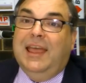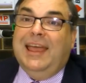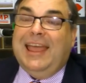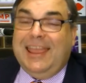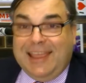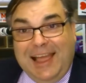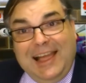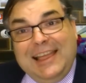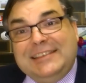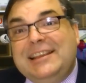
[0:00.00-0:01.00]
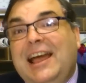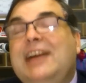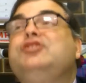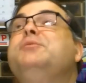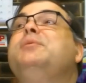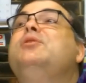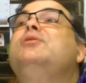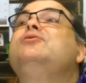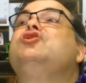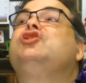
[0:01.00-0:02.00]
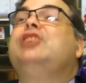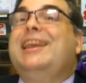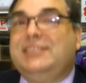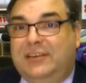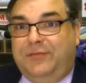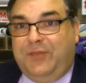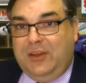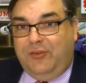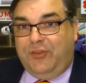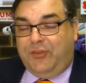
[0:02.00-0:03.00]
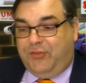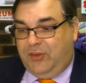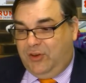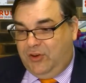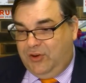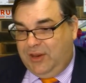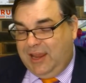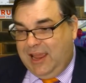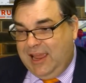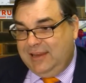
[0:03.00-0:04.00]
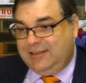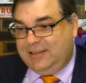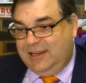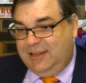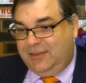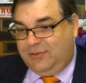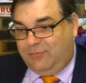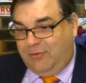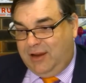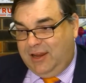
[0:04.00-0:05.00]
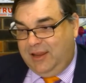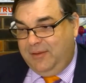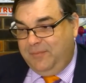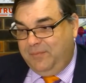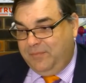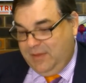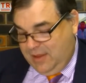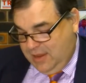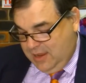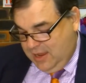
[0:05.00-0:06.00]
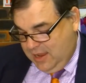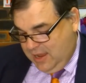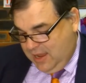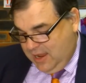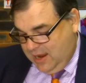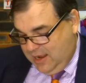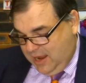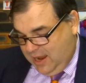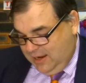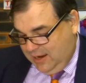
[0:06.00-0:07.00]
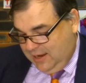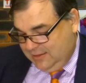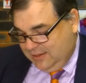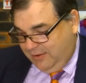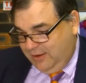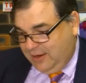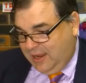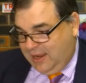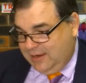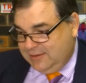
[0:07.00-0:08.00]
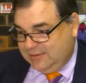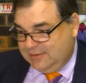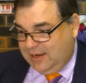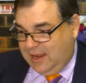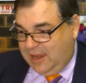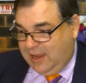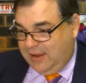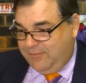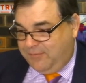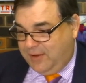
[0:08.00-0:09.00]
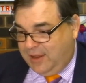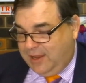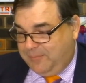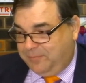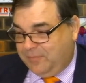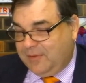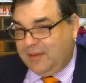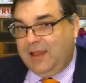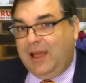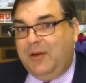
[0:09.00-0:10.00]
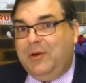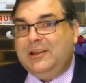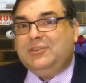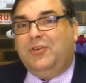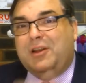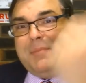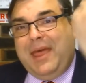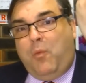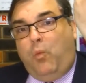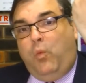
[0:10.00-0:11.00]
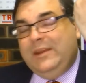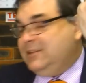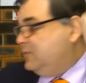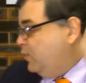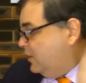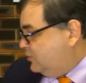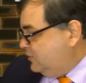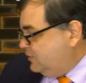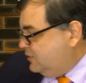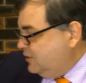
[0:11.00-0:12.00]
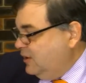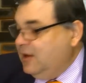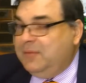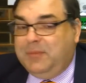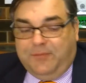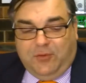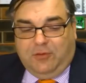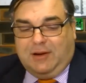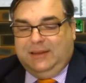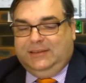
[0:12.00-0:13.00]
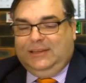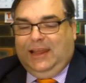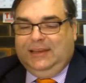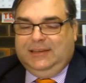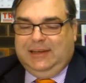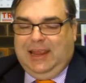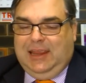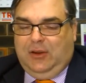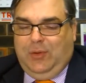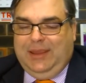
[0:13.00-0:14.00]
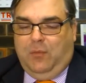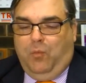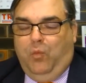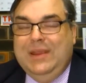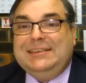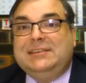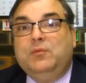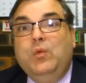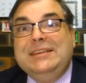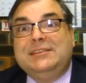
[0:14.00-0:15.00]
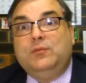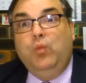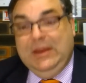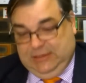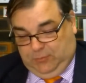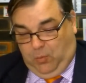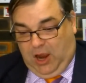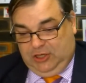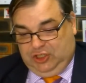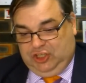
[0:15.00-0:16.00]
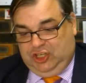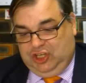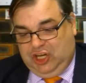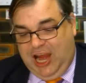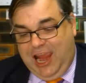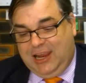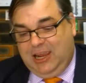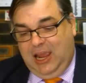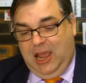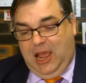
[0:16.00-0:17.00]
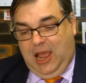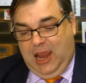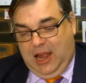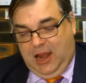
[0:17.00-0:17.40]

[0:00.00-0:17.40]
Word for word: Hey guys, Archibald Chesterfield III AC3. And I gotta tell you guys, I've um, I want to talk about wrist watches before I start today. Quick wrist wrist watch check, and